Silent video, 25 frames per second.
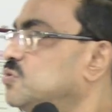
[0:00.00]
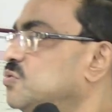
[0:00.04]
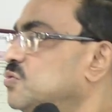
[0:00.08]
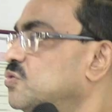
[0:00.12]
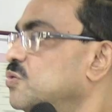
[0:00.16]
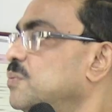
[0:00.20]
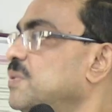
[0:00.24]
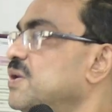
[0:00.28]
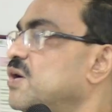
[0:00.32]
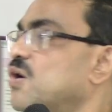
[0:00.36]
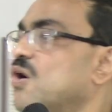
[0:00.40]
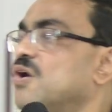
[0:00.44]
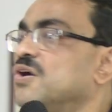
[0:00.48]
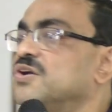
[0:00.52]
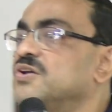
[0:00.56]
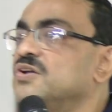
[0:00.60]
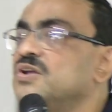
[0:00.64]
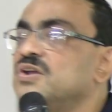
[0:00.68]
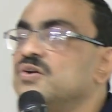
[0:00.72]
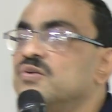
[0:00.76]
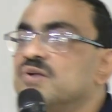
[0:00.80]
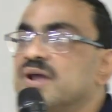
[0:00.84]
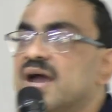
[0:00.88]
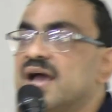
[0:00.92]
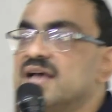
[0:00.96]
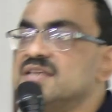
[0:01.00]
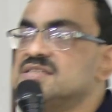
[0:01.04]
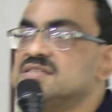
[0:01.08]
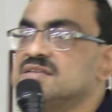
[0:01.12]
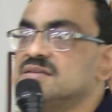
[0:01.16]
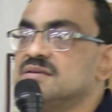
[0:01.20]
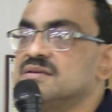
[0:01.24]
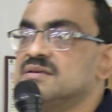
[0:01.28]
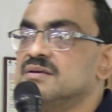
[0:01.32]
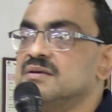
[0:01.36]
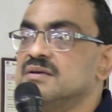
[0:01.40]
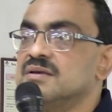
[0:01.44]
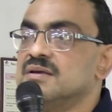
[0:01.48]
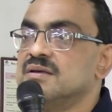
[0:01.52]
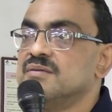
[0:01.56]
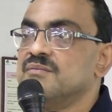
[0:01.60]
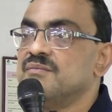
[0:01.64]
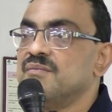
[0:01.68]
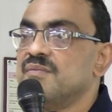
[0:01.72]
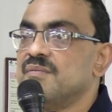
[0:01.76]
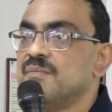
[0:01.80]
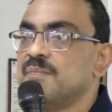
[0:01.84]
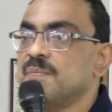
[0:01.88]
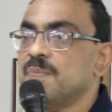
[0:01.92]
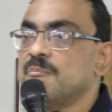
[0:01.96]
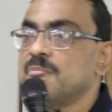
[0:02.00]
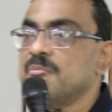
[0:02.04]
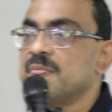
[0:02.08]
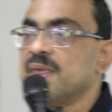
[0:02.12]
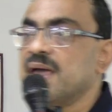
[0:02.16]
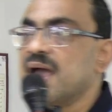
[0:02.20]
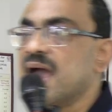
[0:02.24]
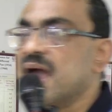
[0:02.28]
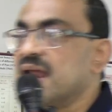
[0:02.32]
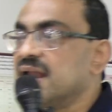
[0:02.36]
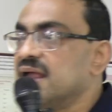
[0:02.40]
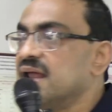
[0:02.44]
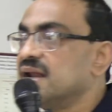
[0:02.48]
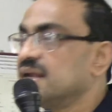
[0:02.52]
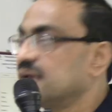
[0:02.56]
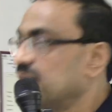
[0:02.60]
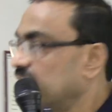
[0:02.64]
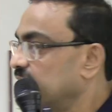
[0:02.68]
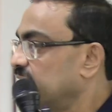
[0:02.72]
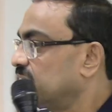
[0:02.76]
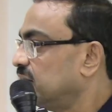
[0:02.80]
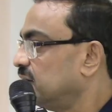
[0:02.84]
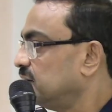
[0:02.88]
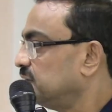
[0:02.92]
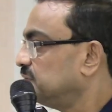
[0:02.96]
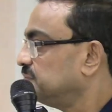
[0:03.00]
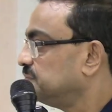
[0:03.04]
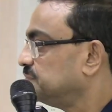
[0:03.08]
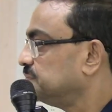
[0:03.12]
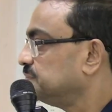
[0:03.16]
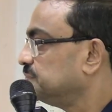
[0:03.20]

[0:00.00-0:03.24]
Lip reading: to be continued as anal canal.